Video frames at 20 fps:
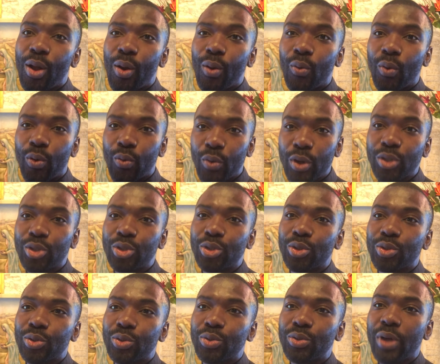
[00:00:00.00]
we wish
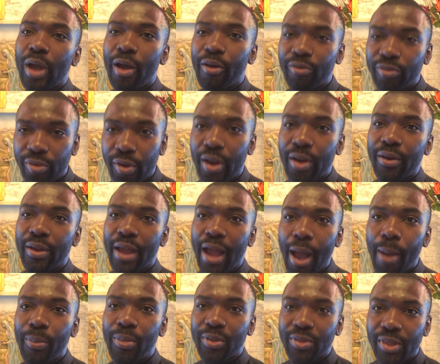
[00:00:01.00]
you a very
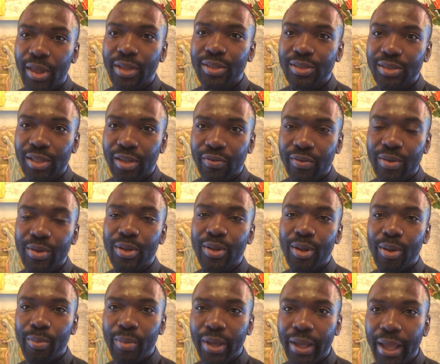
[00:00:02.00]
happy Thanksgiving.
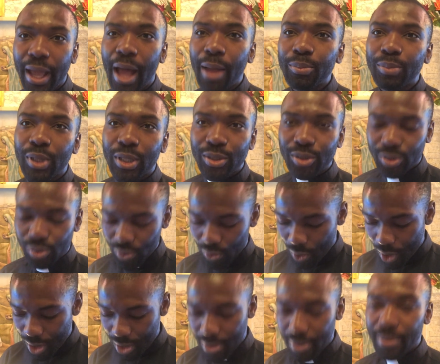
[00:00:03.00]
May God bless you
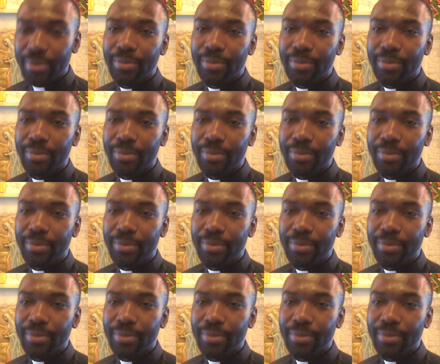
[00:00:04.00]
all.